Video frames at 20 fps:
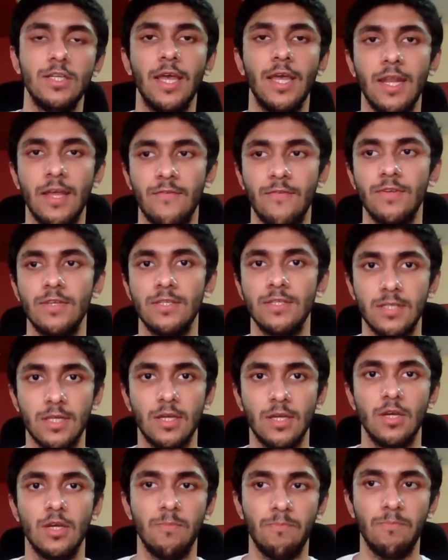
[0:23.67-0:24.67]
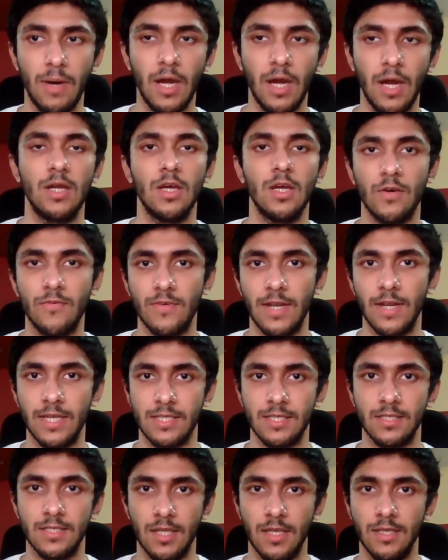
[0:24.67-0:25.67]
and every single part of an
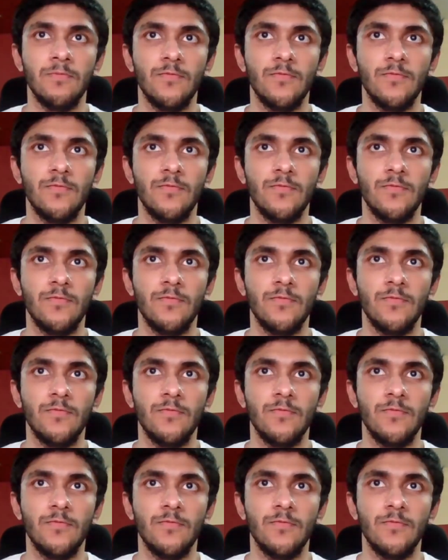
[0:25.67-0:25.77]
exercise.